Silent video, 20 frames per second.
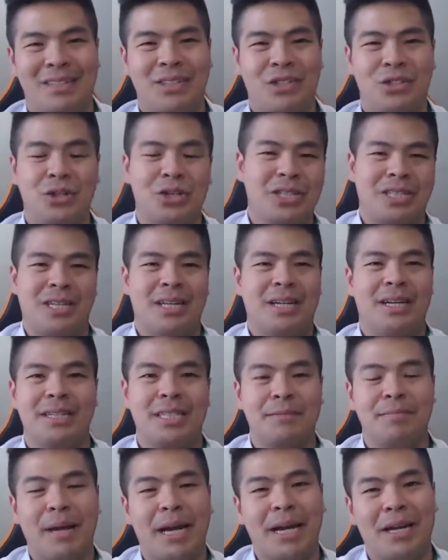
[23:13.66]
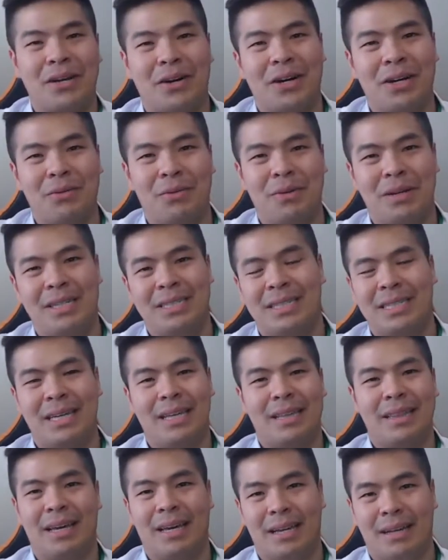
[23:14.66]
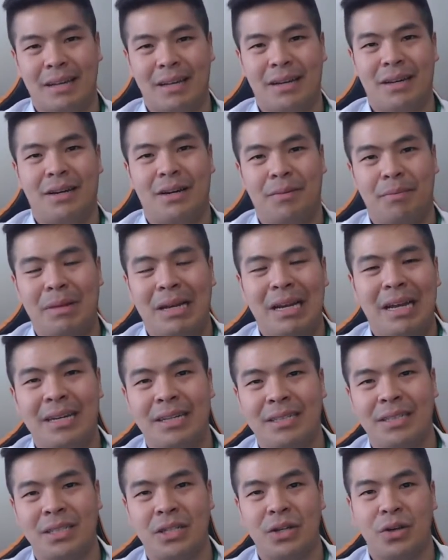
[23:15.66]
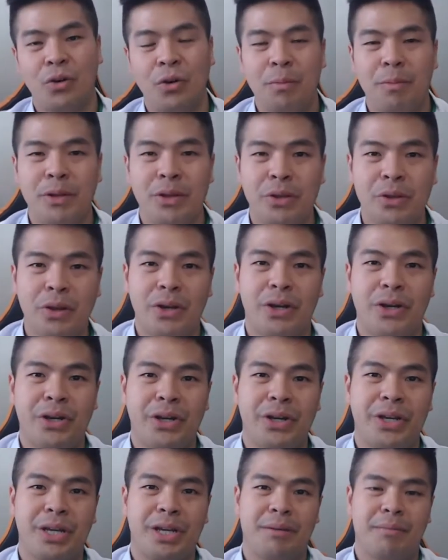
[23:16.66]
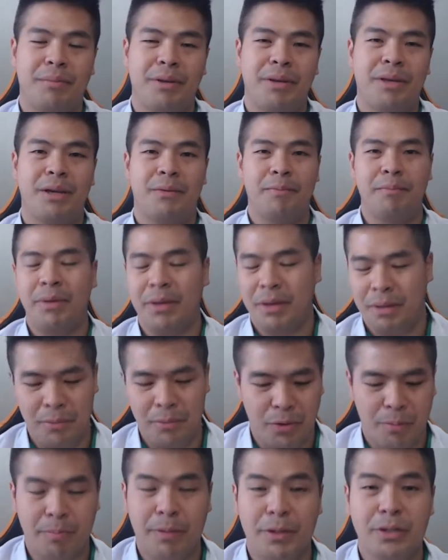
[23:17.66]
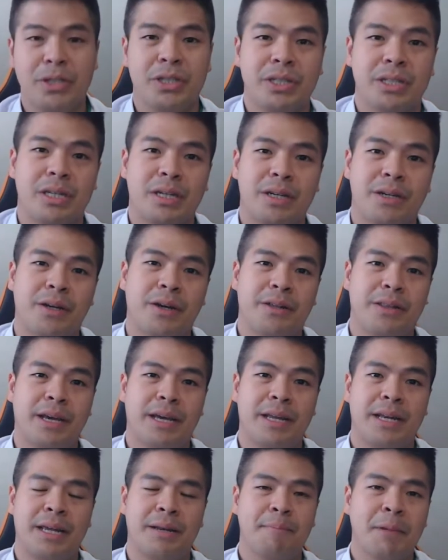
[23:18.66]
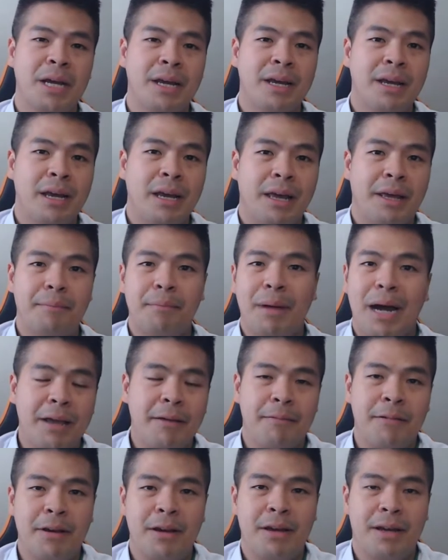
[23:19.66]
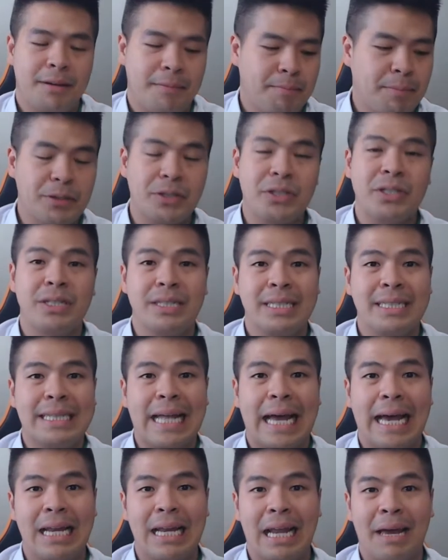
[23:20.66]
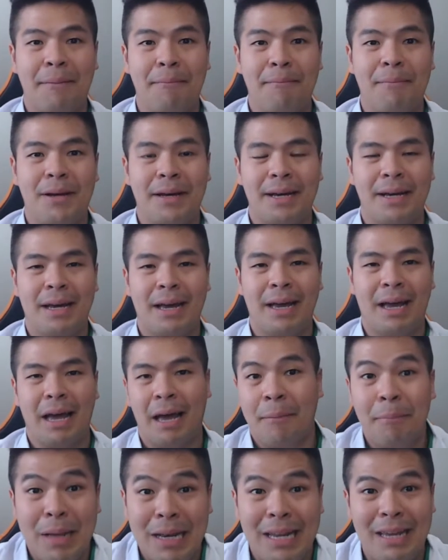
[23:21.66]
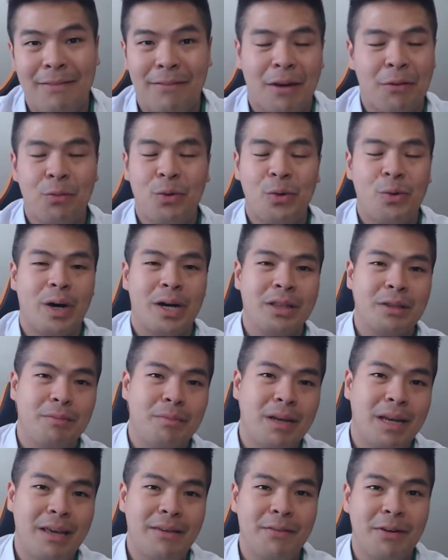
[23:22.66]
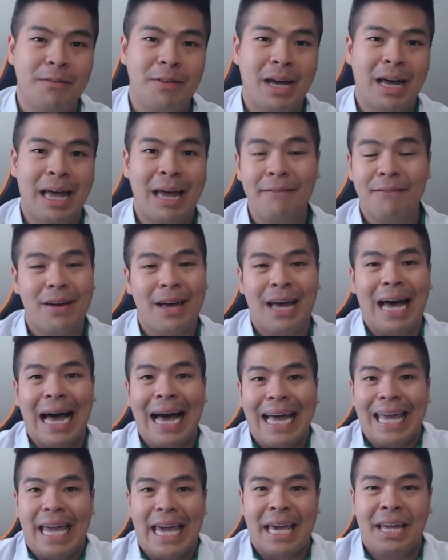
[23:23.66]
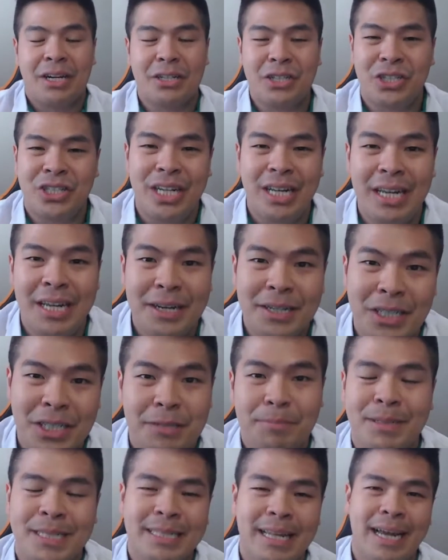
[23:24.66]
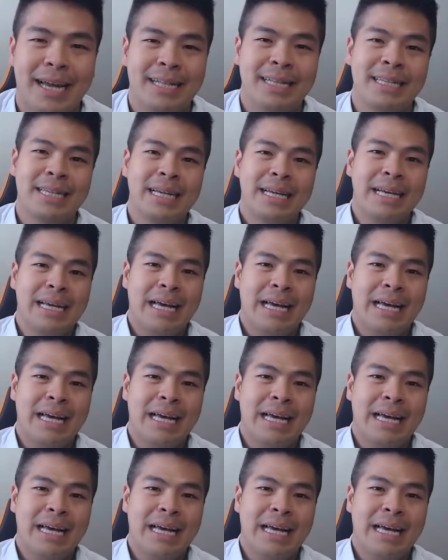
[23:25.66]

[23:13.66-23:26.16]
George hit it smack on when he said that millennials are open to learning and being more personal and all that. And in my personal style, I would want to believe I have a high energy leadership style.